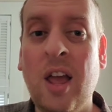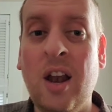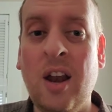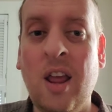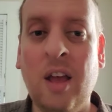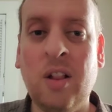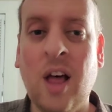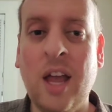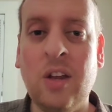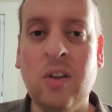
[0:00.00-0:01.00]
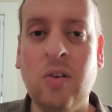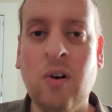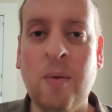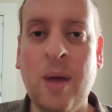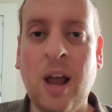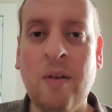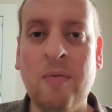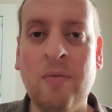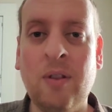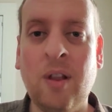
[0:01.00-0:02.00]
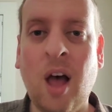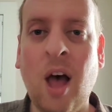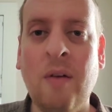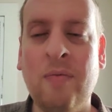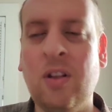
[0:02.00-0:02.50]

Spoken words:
an inclined tournament. I've